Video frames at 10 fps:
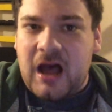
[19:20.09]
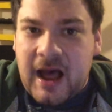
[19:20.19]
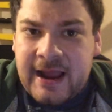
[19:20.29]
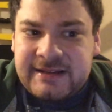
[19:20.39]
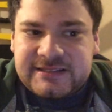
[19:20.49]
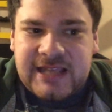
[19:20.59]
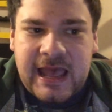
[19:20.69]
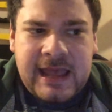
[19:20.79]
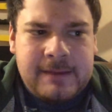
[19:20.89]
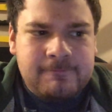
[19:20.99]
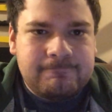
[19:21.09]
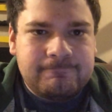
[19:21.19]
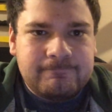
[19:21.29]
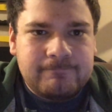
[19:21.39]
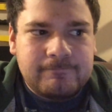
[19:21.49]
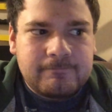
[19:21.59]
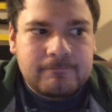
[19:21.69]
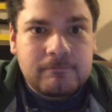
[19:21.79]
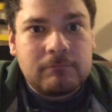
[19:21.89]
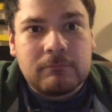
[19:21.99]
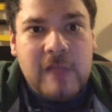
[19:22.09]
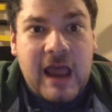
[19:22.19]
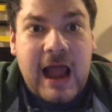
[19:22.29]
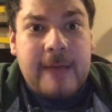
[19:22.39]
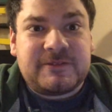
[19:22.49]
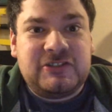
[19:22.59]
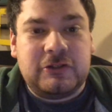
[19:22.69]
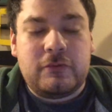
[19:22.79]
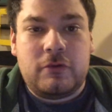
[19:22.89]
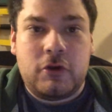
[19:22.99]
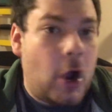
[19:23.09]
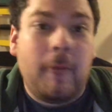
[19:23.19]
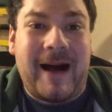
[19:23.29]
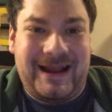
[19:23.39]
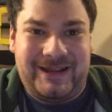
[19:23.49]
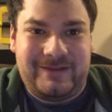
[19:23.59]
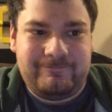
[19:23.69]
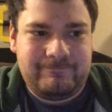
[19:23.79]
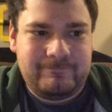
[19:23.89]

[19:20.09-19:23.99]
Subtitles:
I say an absolute nobody.